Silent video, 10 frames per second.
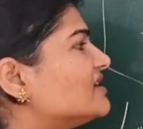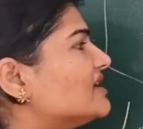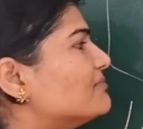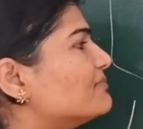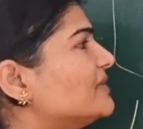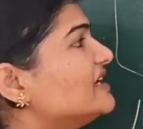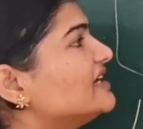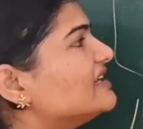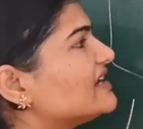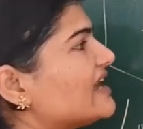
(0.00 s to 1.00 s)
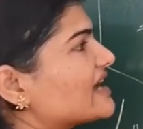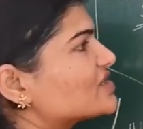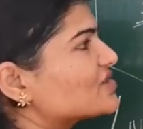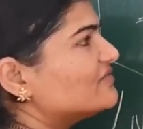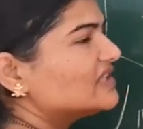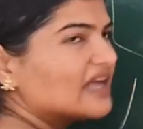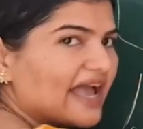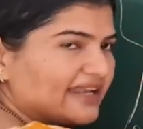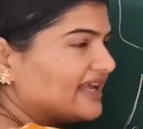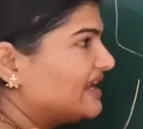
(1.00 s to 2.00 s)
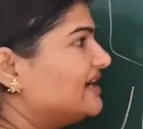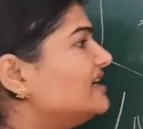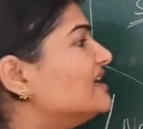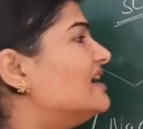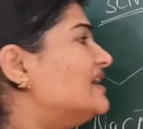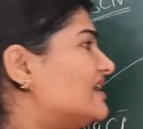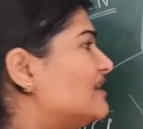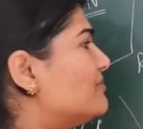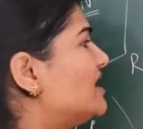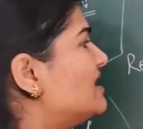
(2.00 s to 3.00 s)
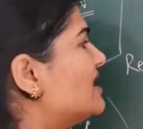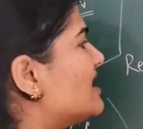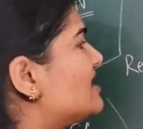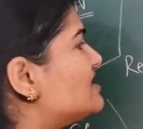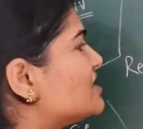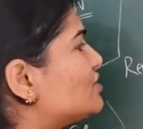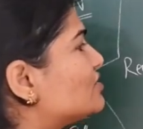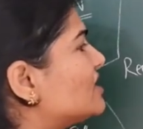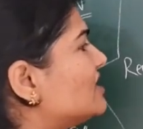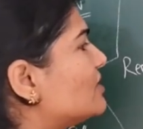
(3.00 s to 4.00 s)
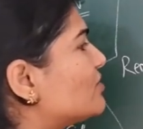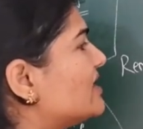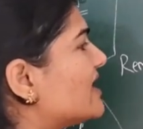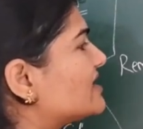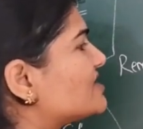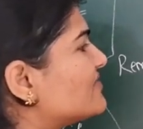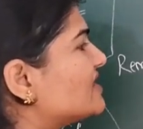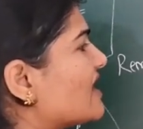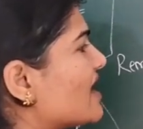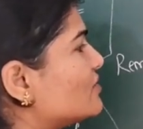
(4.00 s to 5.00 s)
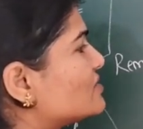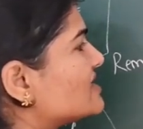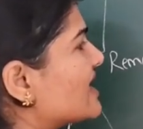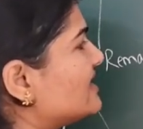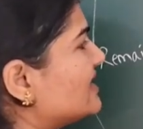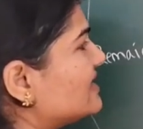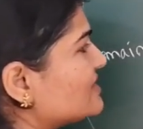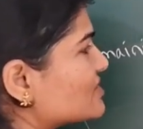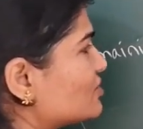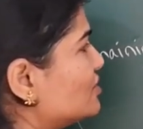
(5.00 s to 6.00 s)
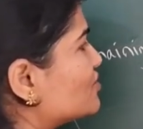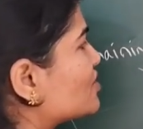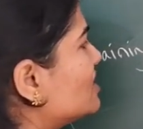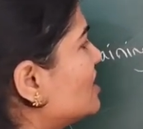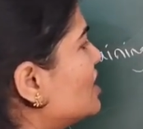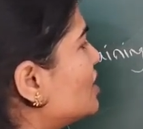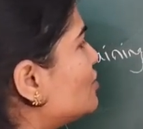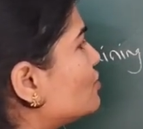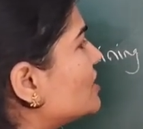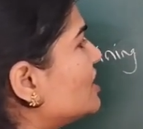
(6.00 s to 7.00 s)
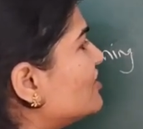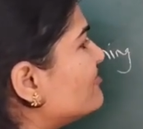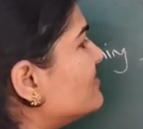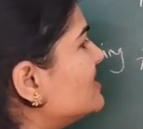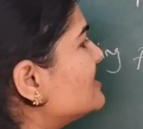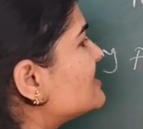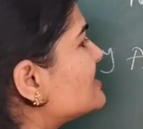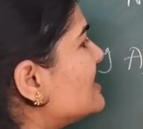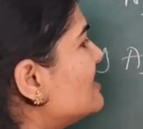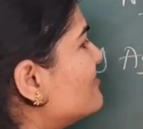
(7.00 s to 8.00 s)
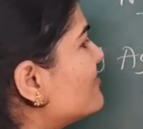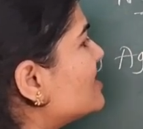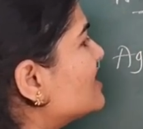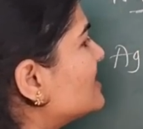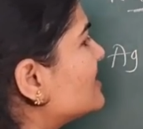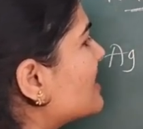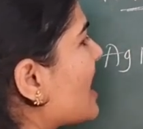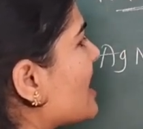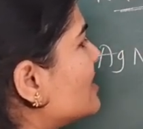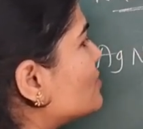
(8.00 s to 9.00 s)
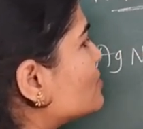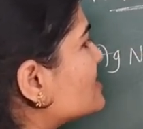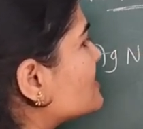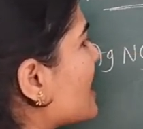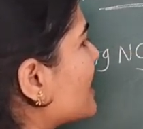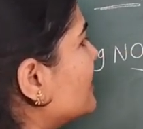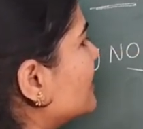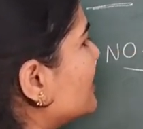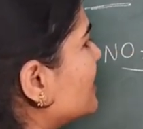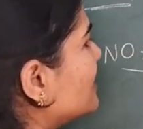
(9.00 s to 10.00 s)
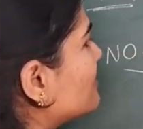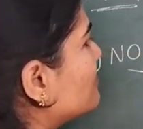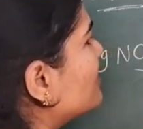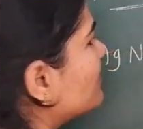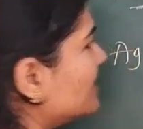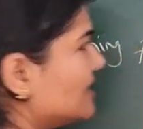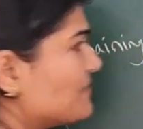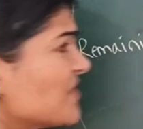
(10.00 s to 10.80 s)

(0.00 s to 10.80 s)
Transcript: complete reaction with analyte, remaining AgNO3 now reacts with thiocyanate solution to give me silver thiocyanate PPT.